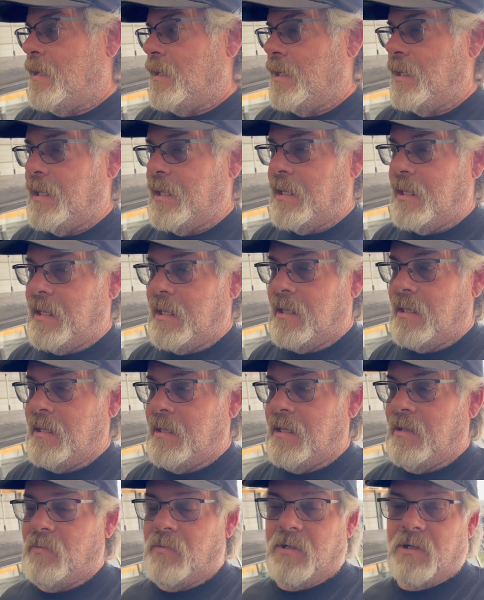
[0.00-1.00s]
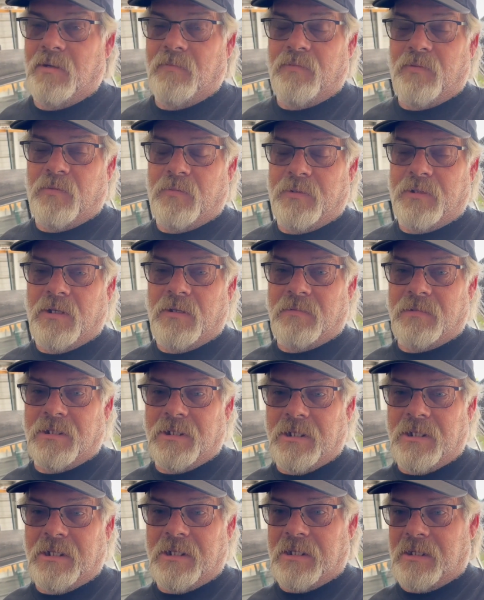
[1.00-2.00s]
and get rid of what we don't
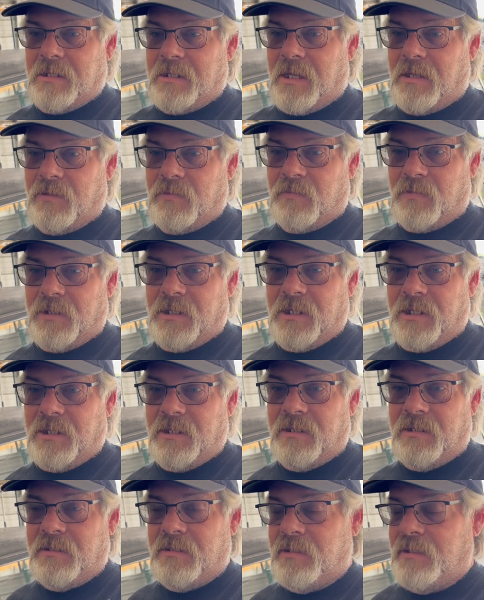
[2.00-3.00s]
need, get it out of the way.